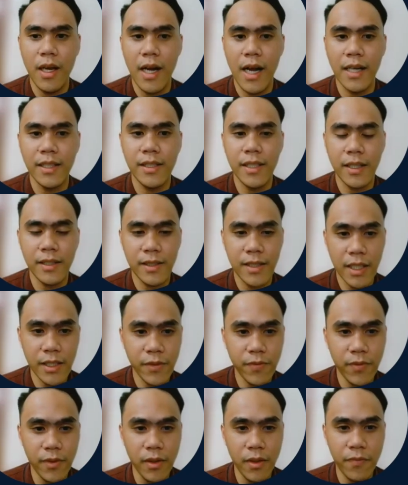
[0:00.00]
a
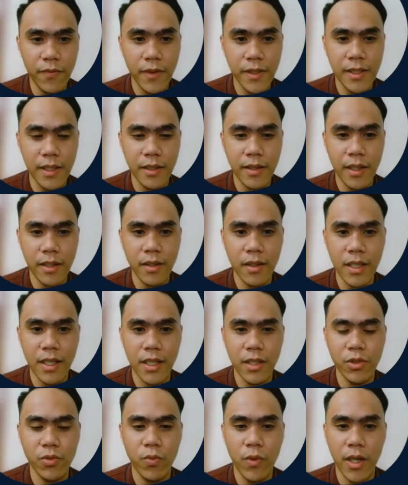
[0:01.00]
successful facilitator
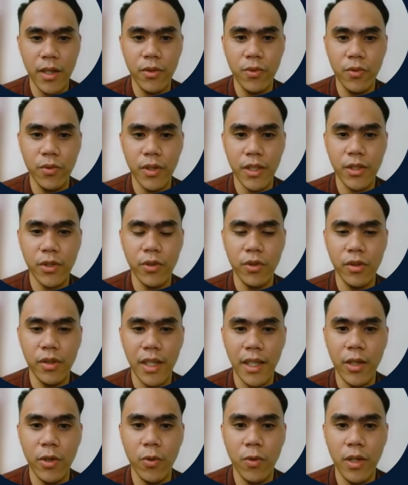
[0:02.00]
is one who is
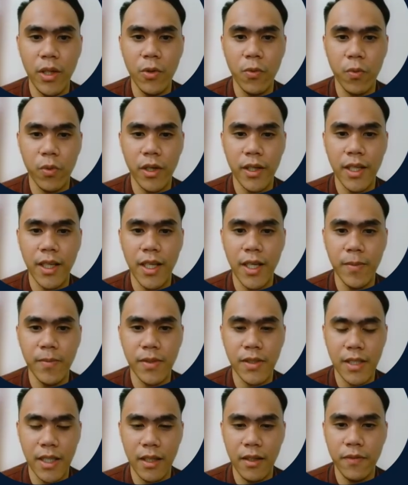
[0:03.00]
continually working
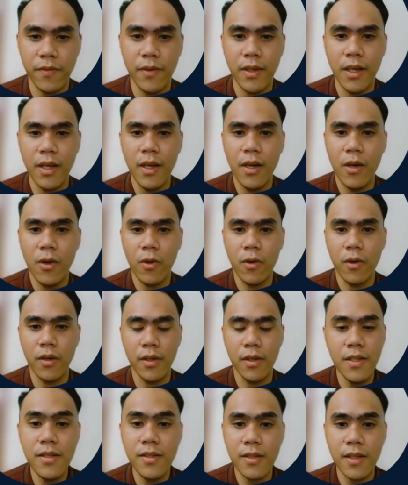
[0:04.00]
himself or
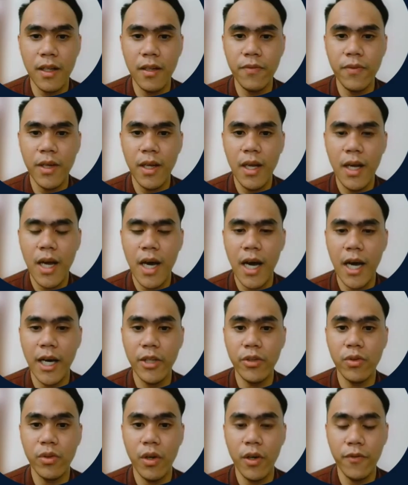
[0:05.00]
herself
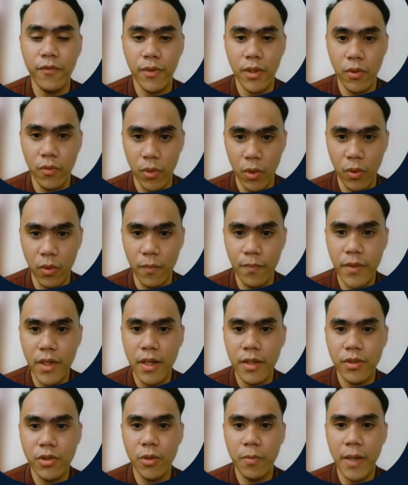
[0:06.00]
out of the role.
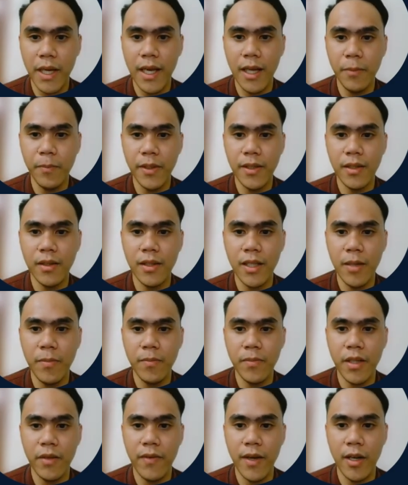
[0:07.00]
So by helping the team
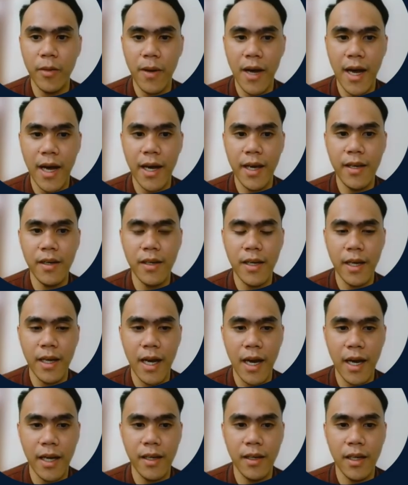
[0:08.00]
develop higher and
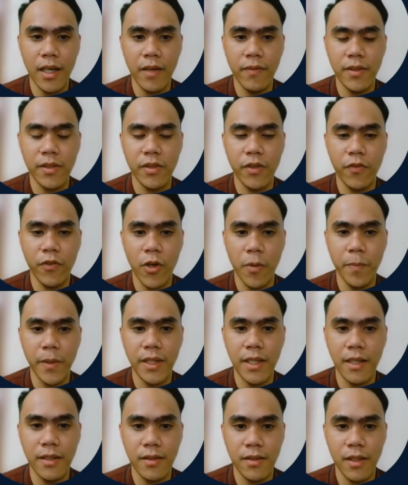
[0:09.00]
higher levels of
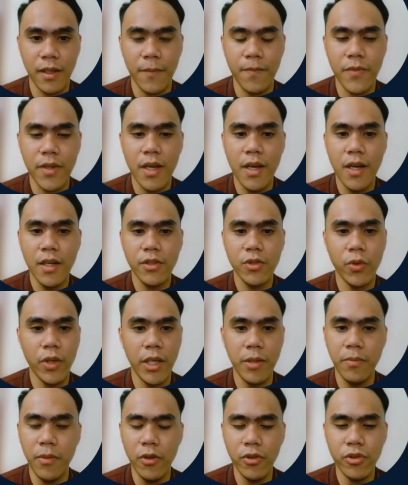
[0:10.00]
competency. So
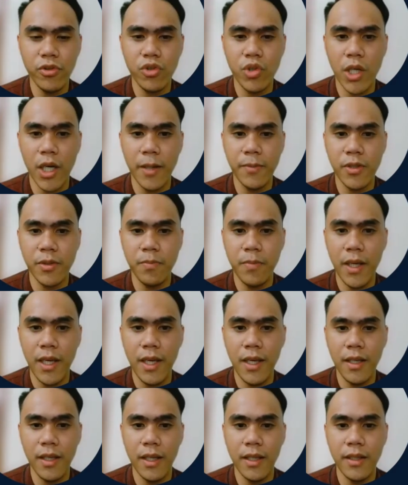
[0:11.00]
in most jobs,
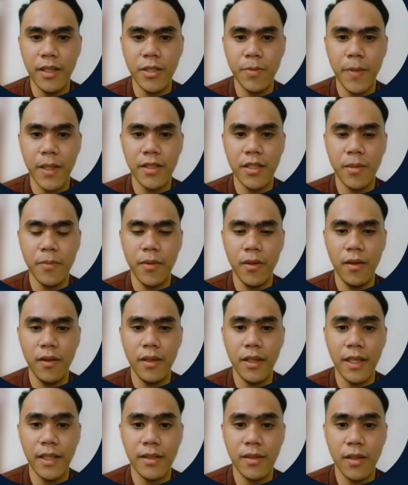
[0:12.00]
being
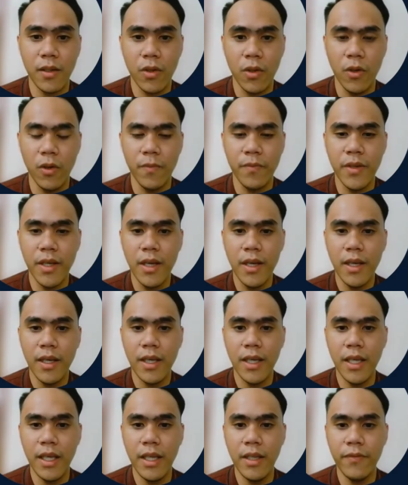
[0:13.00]
indispensable is the goal.
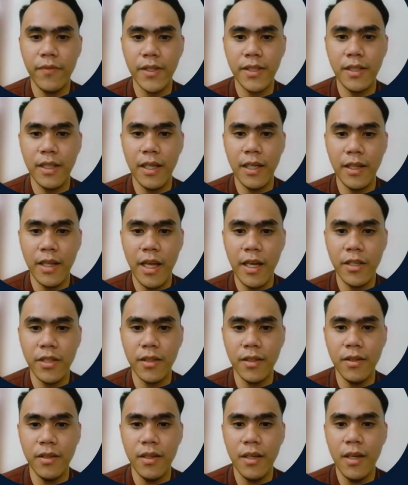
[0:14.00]
In
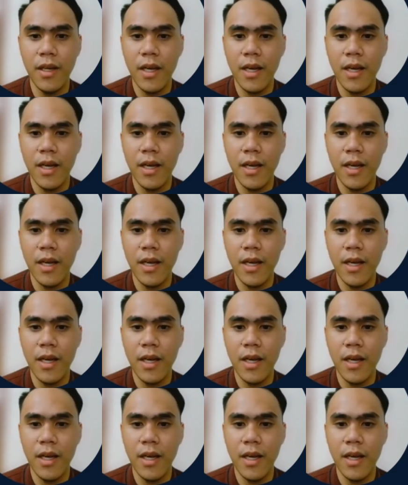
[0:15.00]
facilitation,